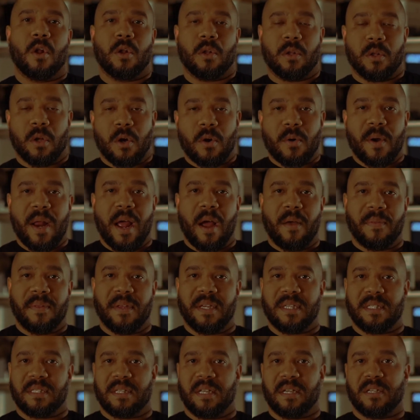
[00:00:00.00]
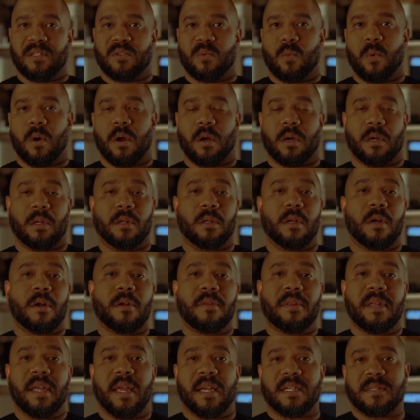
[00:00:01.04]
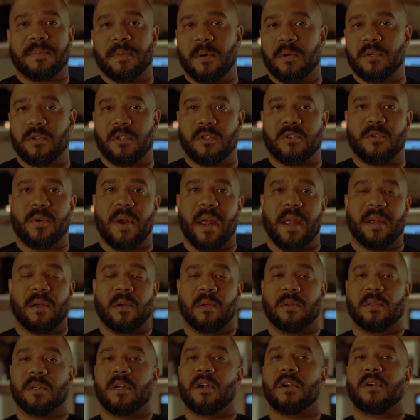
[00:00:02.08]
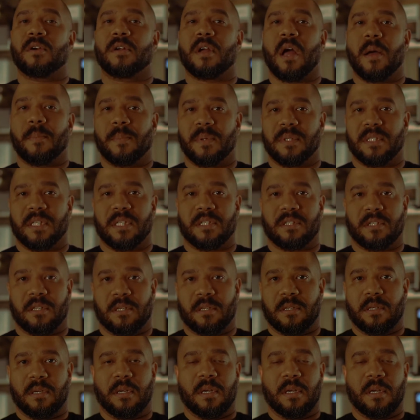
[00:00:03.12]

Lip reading: Learn how these things work. Learn the exposure triangle. Learn composition.